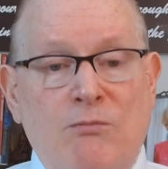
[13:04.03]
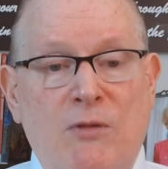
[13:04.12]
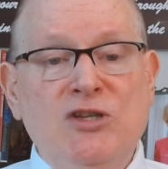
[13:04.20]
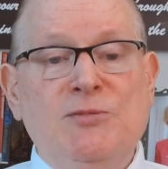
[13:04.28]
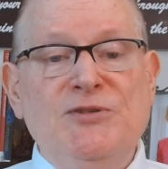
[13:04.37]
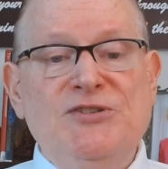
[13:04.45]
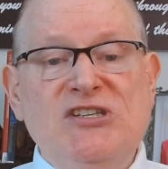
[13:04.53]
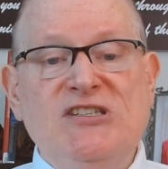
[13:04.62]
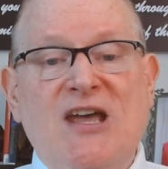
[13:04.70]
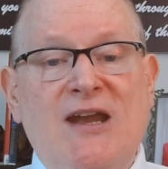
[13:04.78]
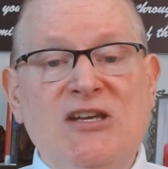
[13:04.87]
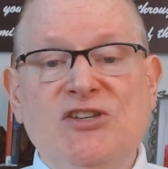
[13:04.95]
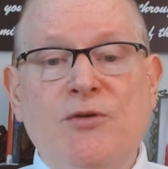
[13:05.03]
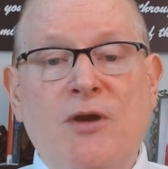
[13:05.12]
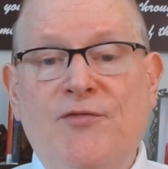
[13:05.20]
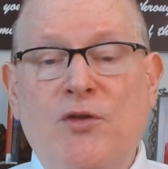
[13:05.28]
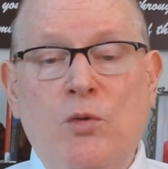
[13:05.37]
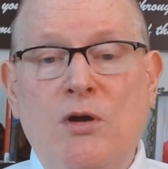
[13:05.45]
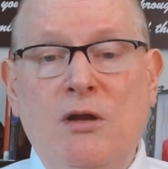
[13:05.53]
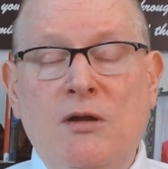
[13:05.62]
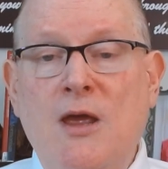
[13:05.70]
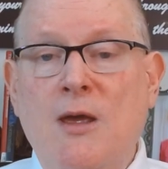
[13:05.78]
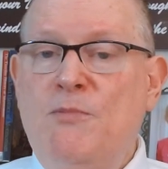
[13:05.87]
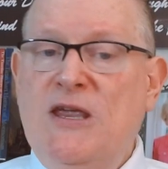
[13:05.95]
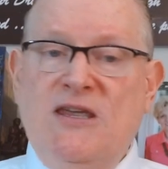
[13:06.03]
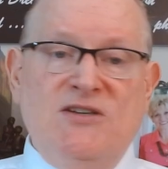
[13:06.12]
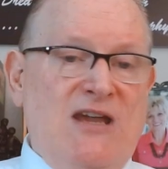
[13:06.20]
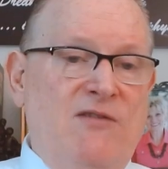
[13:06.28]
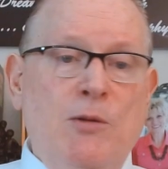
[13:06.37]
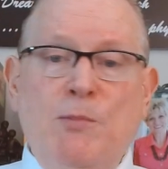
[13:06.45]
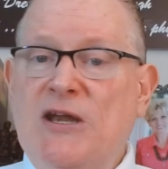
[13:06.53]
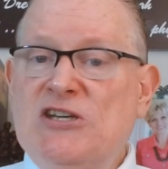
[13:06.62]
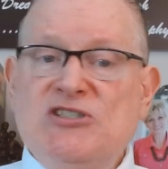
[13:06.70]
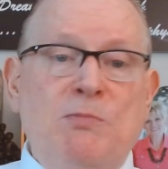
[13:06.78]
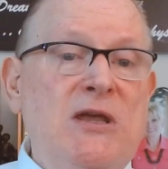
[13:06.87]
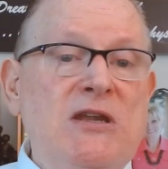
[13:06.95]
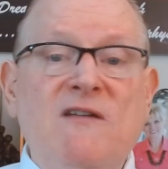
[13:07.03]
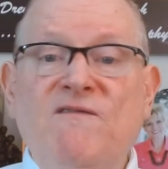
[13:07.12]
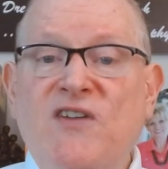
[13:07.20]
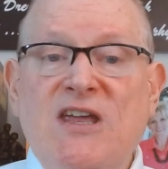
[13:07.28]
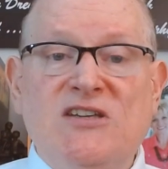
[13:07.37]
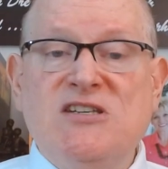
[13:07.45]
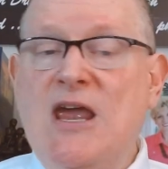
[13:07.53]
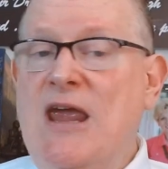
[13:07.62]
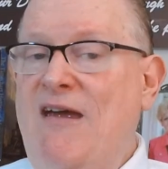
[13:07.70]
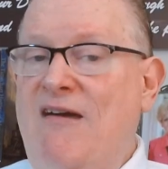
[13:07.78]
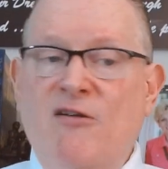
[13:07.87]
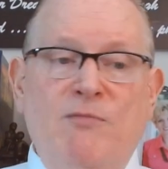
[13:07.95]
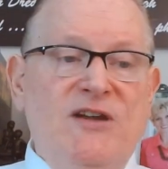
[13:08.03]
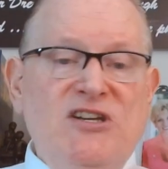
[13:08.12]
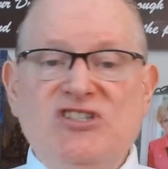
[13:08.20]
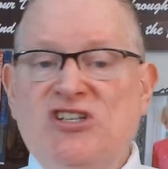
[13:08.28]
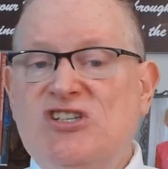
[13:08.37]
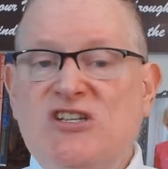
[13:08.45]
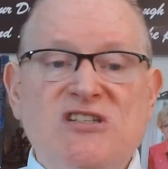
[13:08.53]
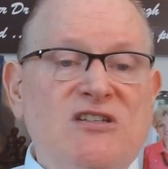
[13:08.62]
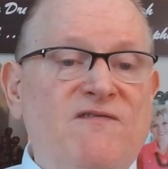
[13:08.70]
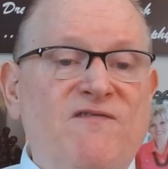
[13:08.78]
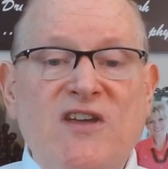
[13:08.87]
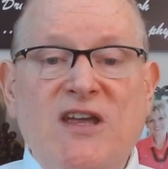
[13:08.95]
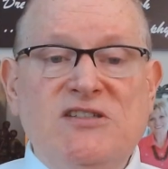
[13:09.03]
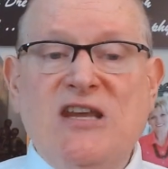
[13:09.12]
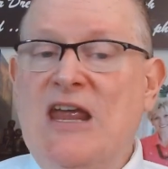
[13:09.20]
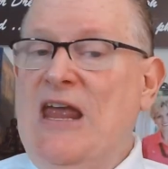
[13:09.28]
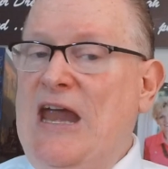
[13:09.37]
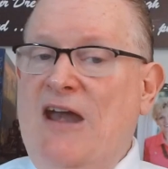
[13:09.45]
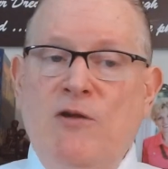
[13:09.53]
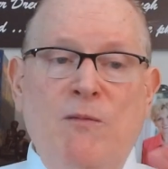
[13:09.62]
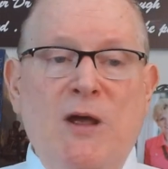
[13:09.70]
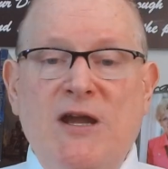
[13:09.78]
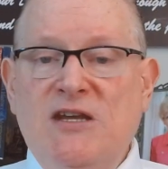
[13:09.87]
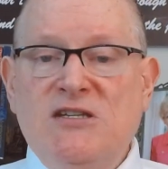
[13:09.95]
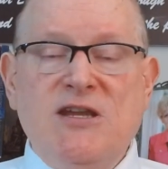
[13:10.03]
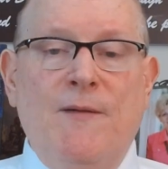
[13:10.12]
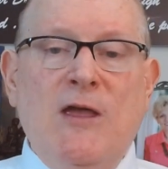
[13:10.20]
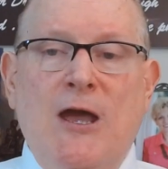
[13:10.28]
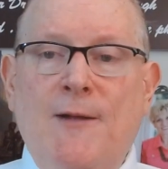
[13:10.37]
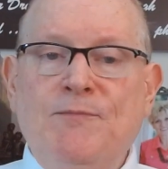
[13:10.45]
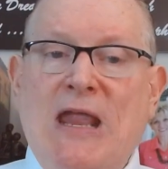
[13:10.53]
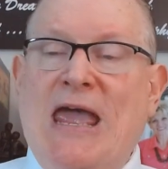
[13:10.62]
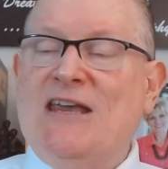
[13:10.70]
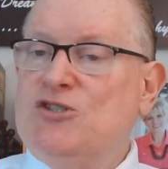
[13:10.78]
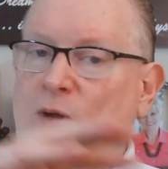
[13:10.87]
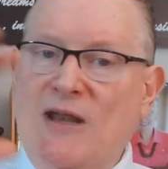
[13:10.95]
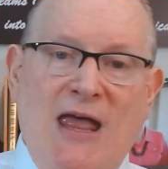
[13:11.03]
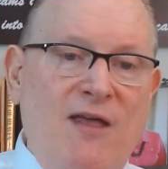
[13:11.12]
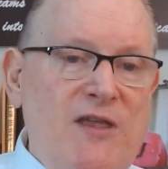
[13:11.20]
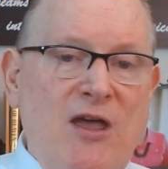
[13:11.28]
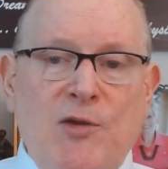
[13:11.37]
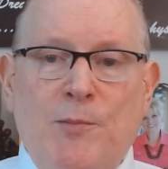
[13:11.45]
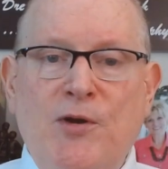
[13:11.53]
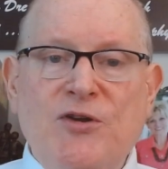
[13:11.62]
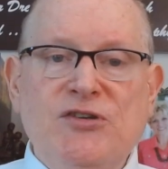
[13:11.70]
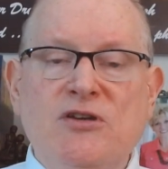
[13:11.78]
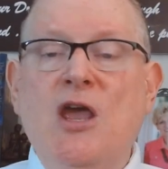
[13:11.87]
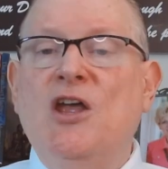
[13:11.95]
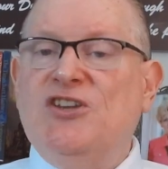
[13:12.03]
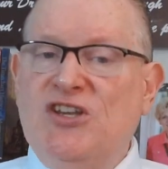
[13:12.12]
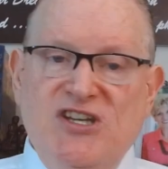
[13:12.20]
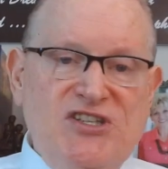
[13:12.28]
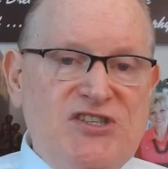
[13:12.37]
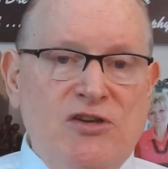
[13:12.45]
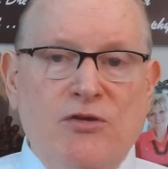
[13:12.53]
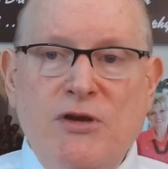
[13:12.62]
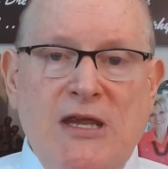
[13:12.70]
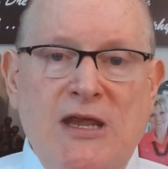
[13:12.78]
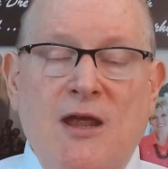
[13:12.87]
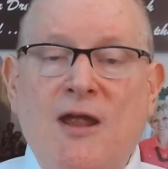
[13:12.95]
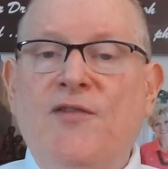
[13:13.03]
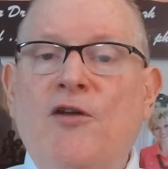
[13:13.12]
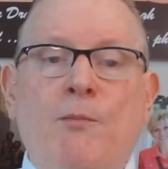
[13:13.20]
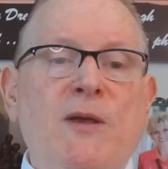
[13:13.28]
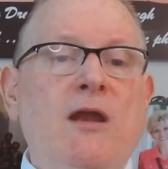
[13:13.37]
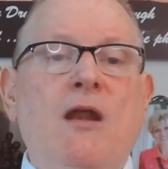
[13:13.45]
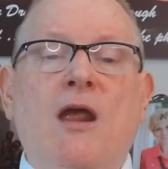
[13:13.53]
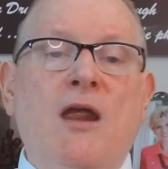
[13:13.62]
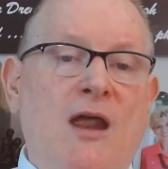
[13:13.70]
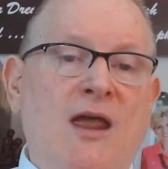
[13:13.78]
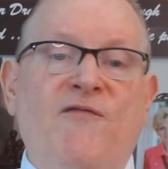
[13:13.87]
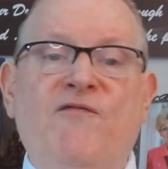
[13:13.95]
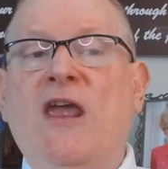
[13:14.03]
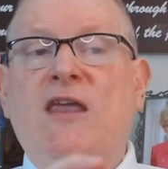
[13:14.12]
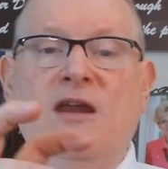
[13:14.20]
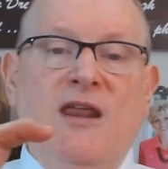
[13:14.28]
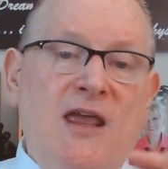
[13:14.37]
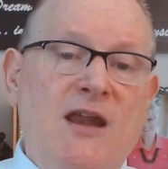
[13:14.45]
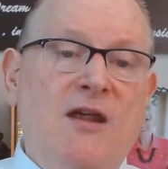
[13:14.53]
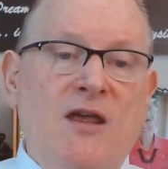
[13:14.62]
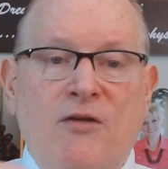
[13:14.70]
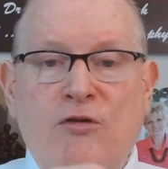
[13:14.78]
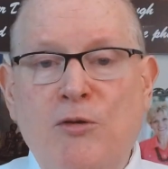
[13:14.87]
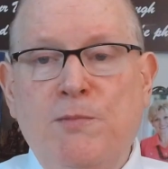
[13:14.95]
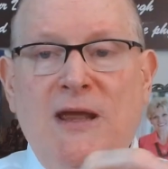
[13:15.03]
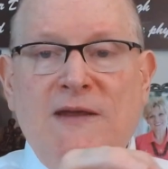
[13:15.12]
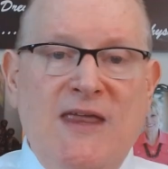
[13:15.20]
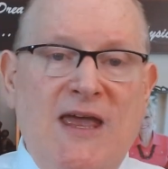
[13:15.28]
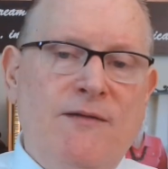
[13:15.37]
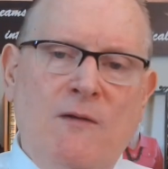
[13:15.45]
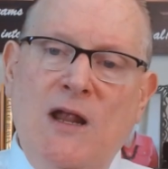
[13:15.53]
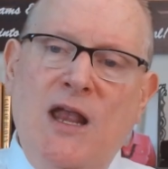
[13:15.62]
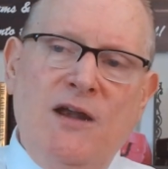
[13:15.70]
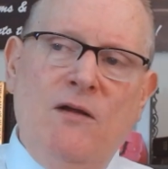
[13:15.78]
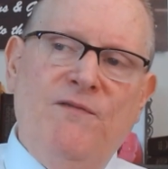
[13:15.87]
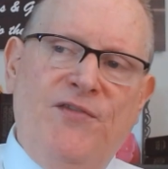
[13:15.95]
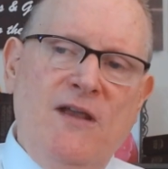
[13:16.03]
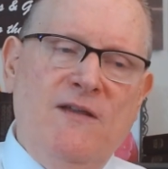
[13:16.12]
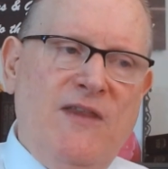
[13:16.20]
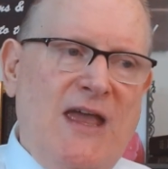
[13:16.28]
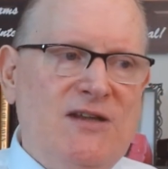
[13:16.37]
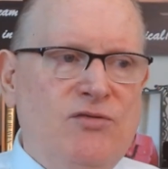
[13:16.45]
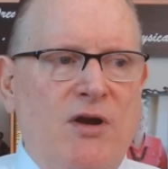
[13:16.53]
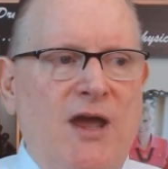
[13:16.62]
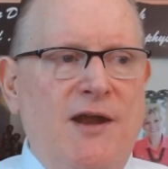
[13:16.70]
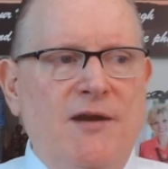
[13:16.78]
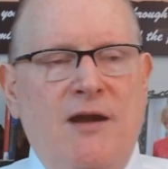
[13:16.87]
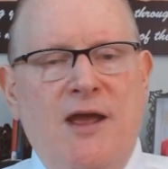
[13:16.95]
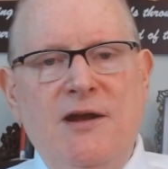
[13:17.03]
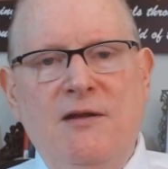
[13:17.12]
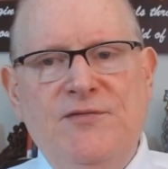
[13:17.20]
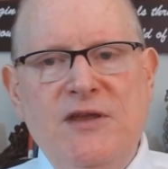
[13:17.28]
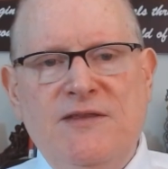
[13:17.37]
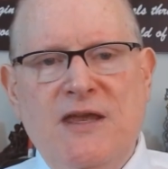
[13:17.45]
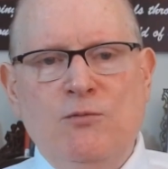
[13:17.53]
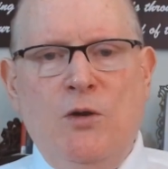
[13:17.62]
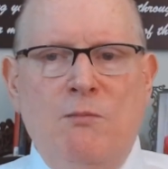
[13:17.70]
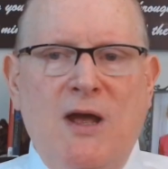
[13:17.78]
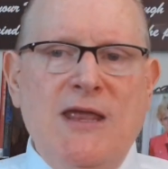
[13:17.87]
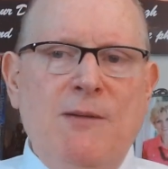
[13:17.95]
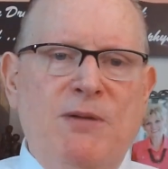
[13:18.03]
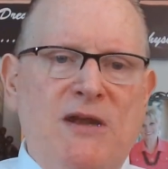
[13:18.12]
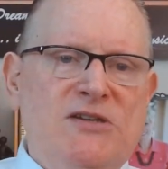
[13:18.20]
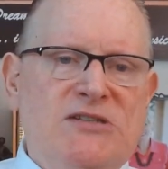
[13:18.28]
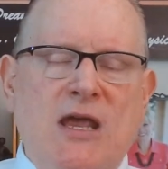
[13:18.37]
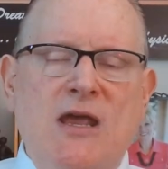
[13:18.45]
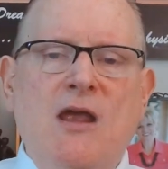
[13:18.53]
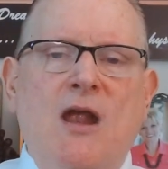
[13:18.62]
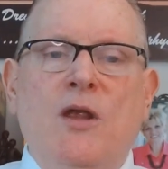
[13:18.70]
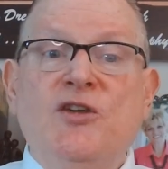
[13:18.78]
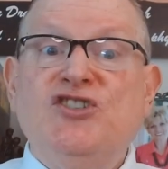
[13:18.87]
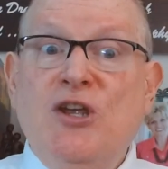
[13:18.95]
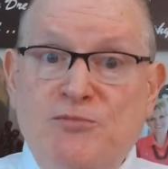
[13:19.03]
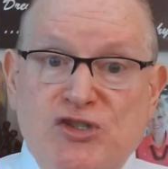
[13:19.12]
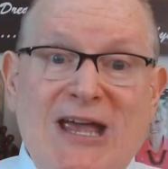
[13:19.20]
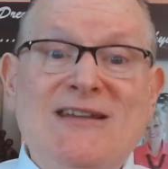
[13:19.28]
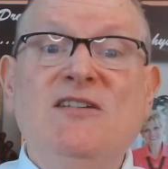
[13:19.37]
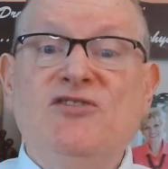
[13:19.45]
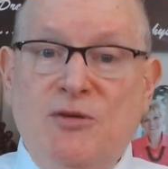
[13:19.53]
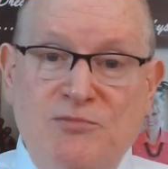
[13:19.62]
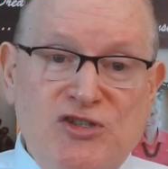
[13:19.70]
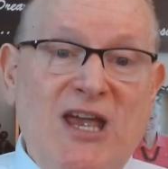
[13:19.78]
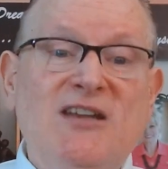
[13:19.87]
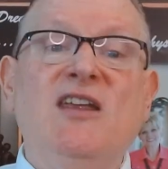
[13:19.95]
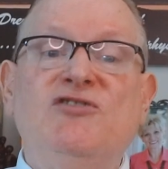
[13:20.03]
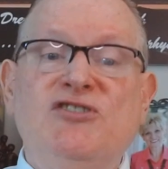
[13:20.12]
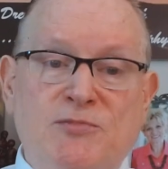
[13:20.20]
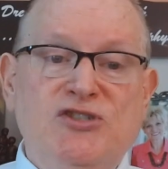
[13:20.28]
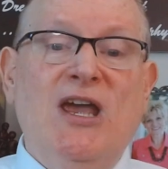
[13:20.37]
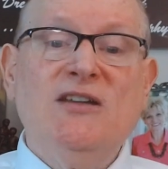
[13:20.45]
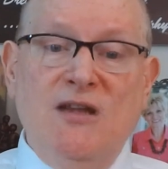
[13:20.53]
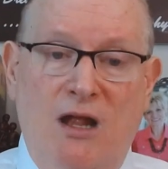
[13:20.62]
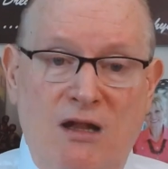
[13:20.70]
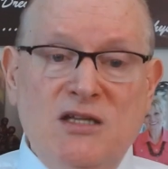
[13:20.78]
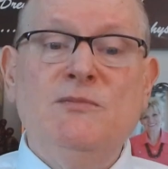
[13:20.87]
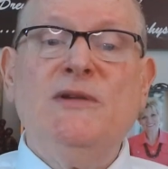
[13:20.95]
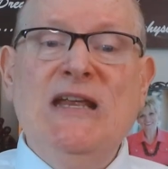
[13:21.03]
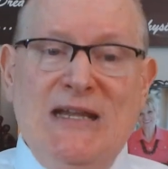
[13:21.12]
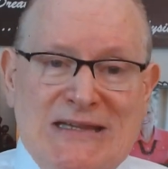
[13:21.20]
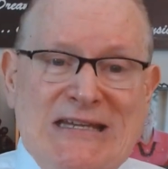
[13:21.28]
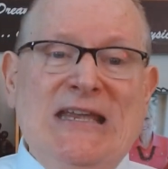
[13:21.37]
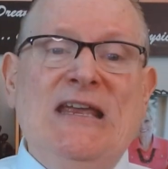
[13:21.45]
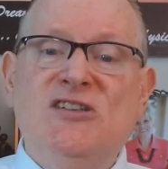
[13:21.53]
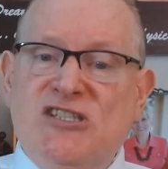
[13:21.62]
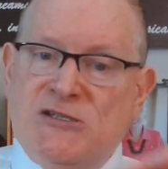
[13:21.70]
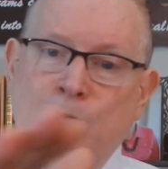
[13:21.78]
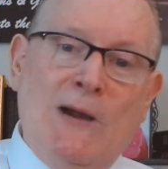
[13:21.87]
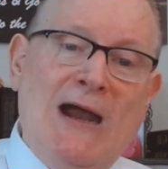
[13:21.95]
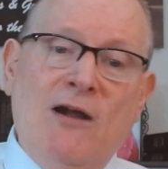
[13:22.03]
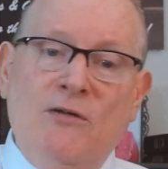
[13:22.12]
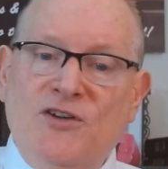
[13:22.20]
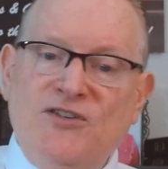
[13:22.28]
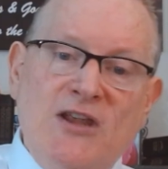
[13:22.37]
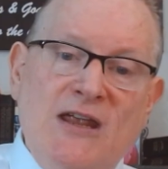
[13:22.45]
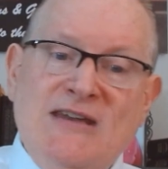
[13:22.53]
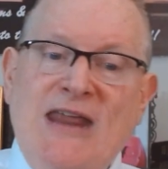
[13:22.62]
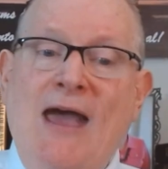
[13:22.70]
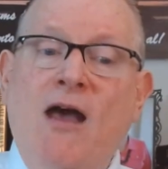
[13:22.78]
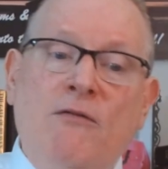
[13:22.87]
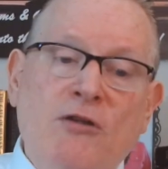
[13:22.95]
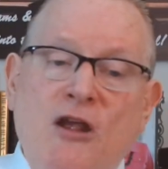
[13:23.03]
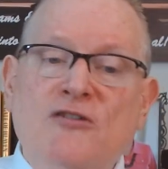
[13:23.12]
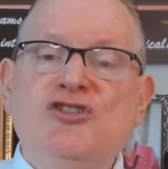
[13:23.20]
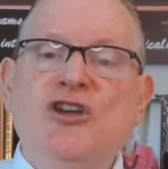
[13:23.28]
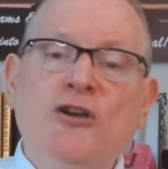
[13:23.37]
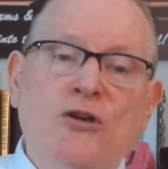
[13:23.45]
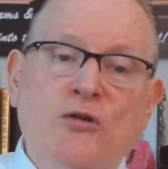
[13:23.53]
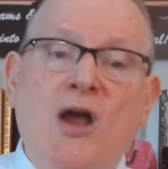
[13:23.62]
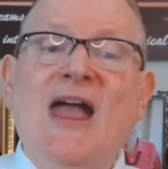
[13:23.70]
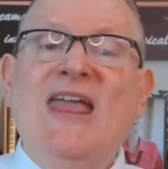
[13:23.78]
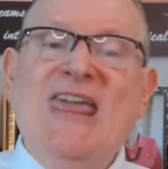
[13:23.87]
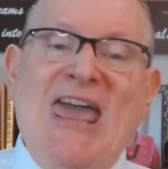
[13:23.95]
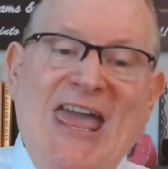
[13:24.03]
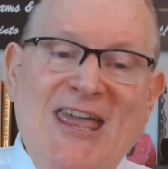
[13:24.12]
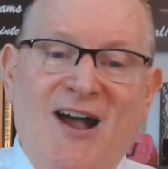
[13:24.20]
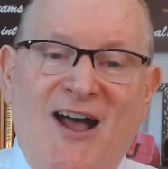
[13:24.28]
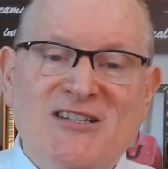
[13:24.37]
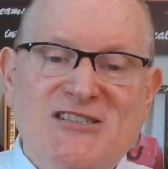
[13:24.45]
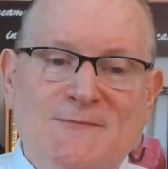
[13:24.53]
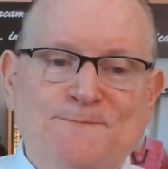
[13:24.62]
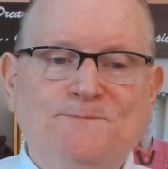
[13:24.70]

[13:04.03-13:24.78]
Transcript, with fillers: multiple societies throughout the world because everybody's opinion fits, everybody's decision fits, everybody's um, has to allow the other person to disagree. There'll be, uh, if they can get a group like that, well, I don't think that's right, and I don't think that, well, my opinion is, subjective, subjective, subjective ultimately leads, spirals down to chaos.